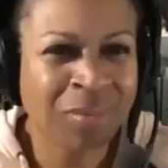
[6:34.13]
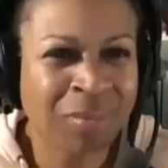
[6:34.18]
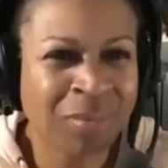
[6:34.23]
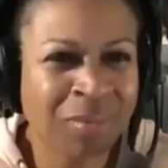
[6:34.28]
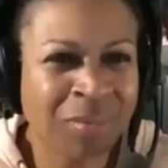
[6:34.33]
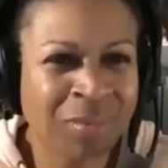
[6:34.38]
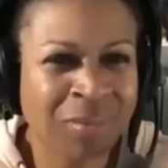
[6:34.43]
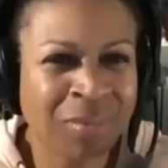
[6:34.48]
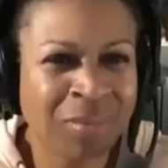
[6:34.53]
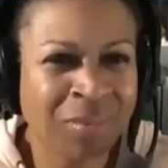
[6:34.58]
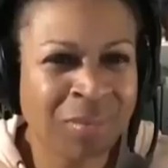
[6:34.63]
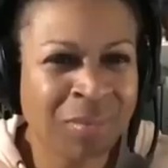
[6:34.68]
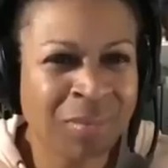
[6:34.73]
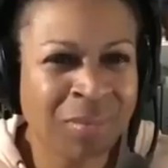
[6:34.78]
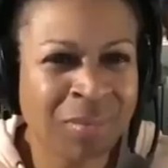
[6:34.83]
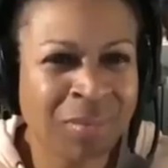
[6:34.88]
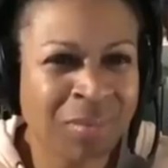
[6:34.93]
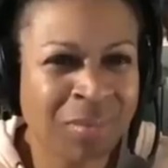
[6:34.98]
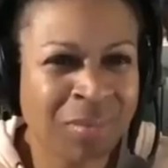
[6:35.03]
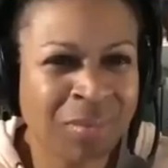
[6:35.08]

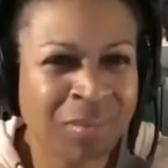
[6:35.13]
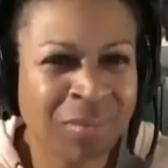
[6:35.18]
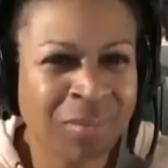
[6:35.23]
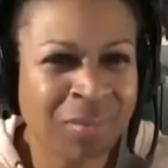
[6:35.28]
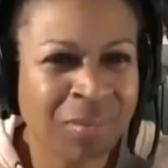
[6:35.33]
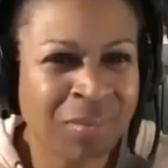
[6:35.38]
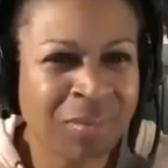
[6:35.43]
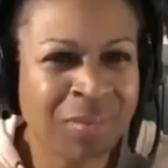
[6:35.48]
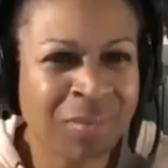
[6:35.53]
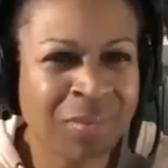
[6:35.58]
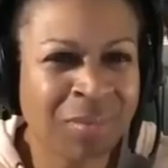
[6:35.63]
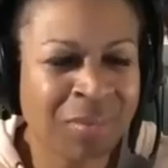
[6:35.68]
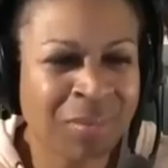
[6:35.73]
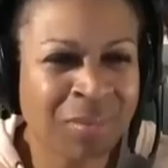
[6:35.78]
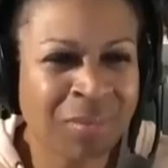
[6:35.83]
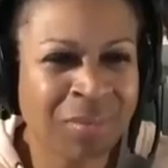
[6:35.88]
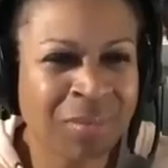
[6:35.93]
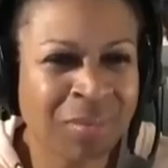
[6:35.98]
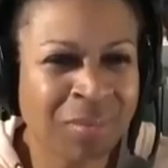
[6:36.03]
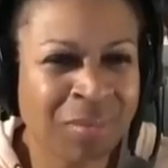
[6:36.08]

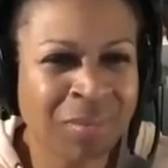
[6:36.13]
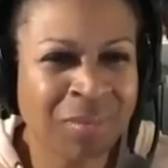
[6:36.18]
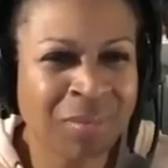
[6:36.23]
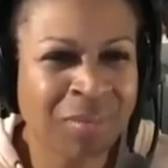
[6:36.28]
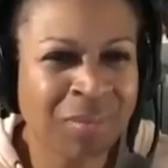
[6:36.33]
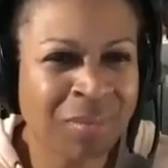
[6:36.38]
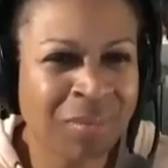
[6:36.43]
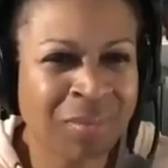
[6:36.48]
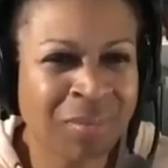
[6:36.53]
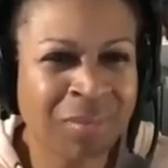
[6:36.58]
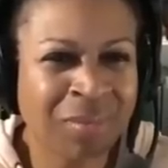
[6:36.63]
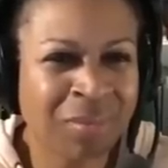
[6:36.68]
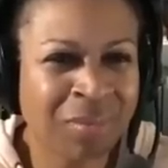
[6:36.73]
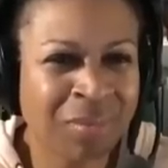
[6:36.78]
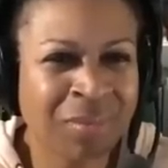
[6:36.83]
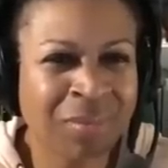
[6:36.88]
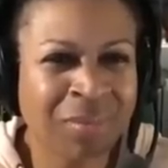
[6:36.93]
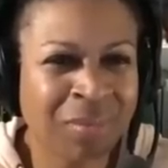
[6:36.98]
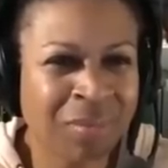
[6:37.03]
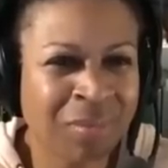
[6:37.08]

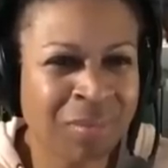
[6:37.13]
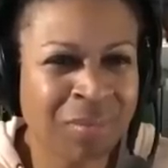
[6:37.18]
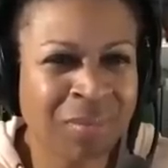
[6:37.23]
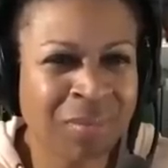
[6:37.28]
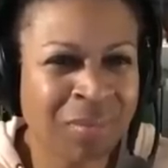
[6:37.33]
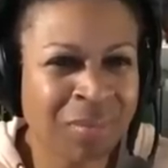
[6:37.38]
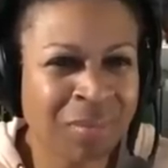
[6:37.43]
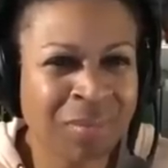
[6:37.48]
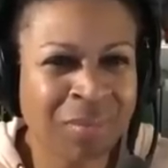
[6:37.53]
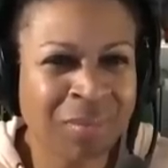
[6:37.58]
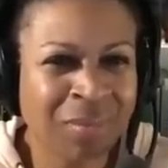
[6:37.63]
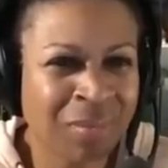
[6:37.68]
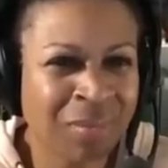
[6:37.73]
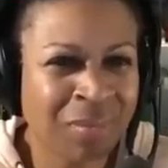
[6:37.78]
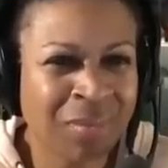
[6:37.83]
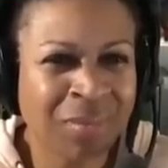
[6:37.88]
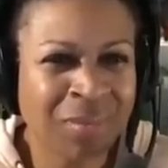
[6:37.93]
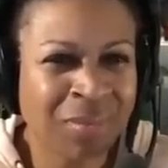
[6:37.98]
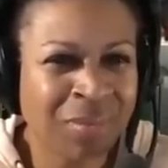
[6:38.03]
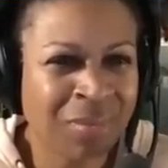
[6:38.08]

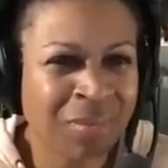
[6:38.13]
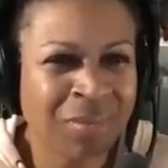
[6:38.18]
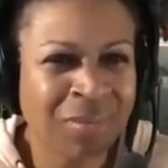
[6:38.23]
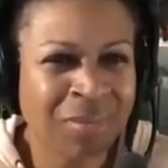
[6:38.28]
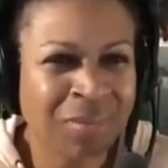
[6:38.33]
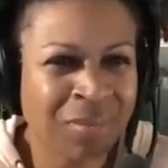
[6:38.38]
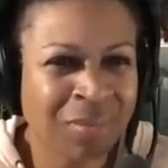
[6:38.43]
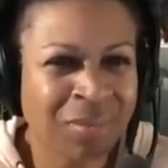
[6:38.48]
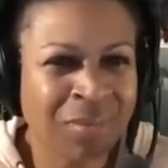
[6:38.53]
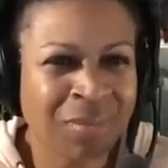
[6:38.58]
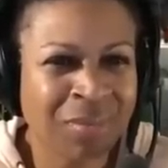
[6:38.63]
No words are spoken by the person on screen.